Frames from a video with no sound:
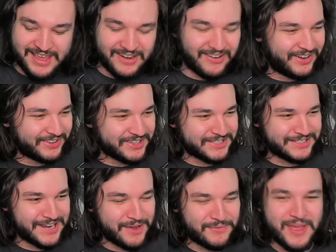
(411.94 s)
you know, all this
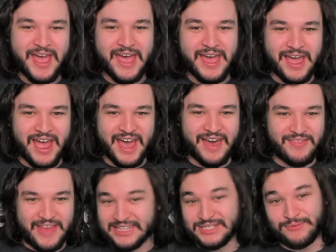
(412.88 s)
stuff.
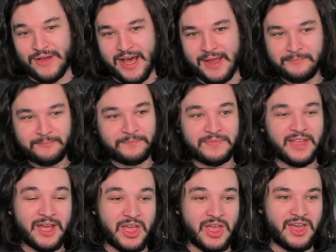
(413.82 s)
That's fine.
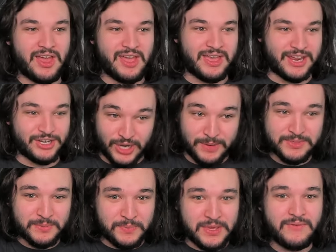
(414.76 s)
In
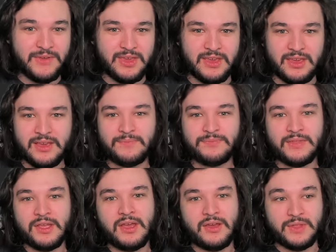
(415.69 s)
terms of PvE,
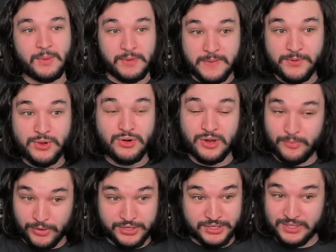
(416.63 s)
the people who
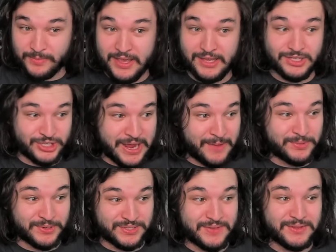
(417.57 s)
could participate in
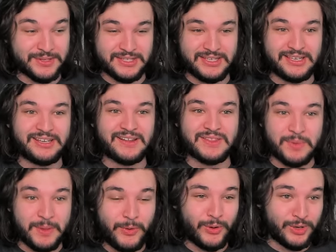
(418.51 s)
chapter 17 and the
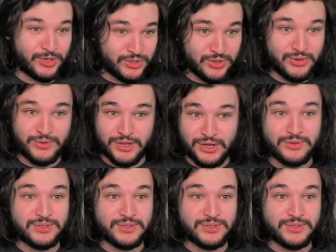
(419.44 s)
people who could do the new